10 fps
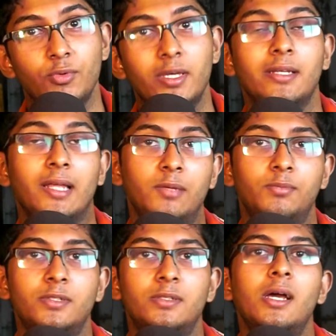We can
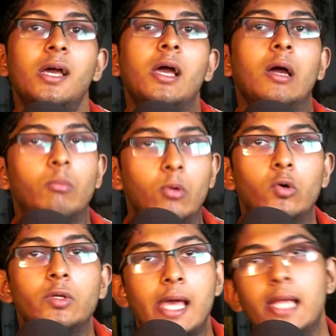deliver
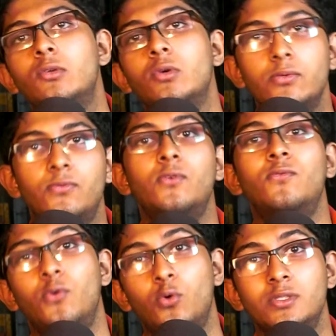more than 24
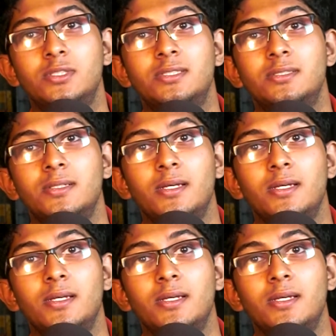volts.